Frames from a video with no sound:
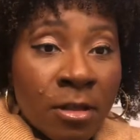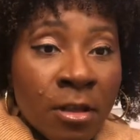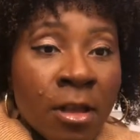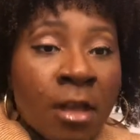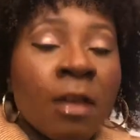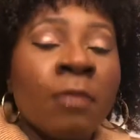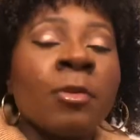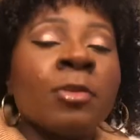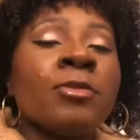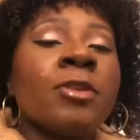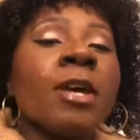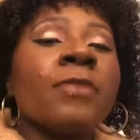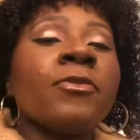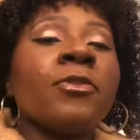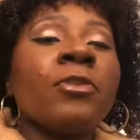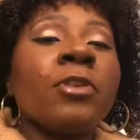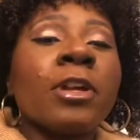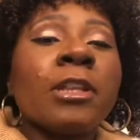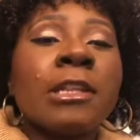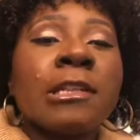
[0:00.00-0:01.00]
When you have
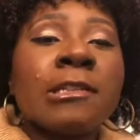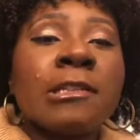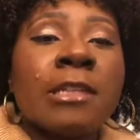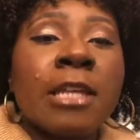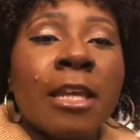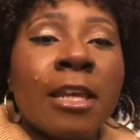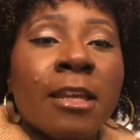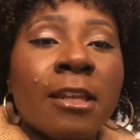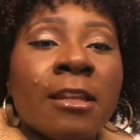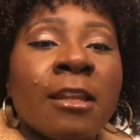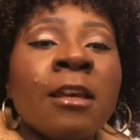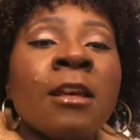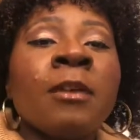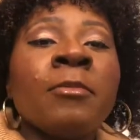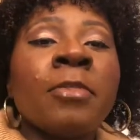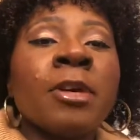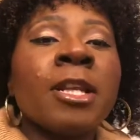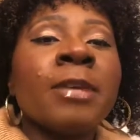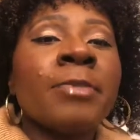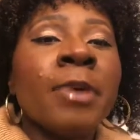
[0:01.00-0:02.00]
oily skin,
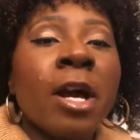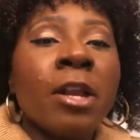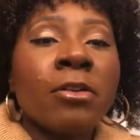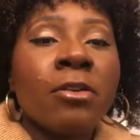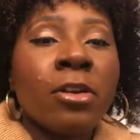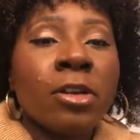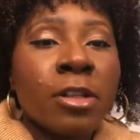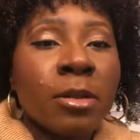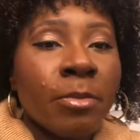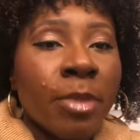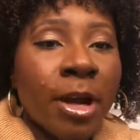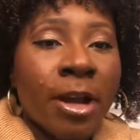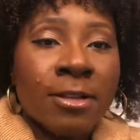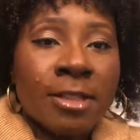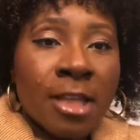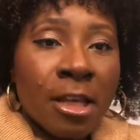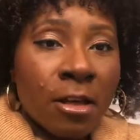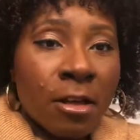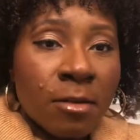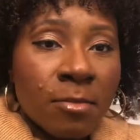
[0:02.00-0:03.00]
putting powder on your brows
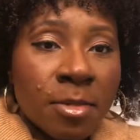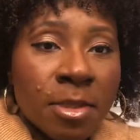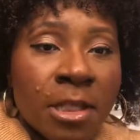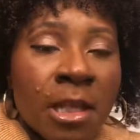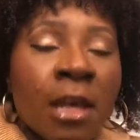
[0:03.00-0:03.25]
helps,